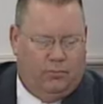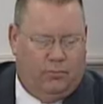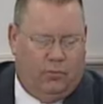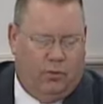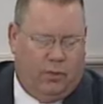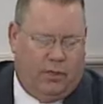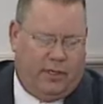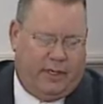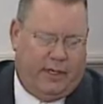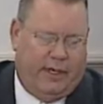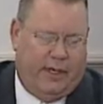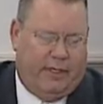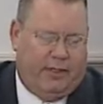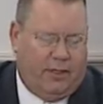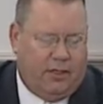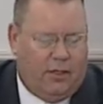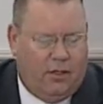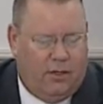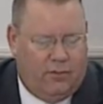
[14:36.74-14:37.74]
work at
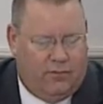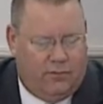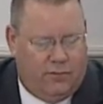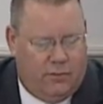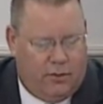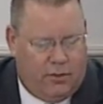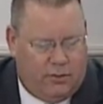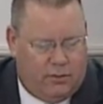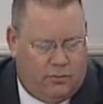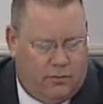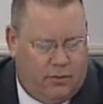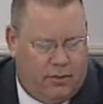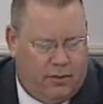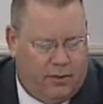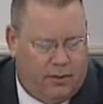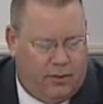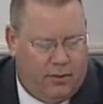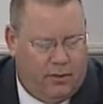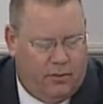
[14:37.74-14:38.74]
the golf course when we
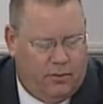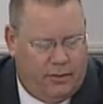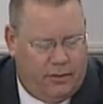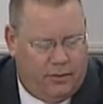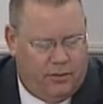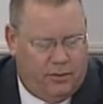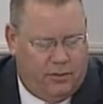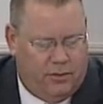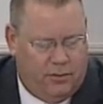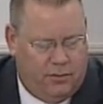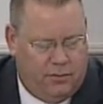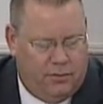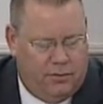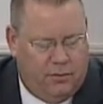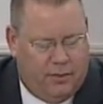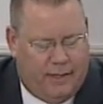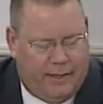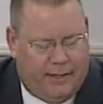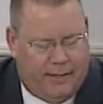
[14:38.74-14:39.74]
were going to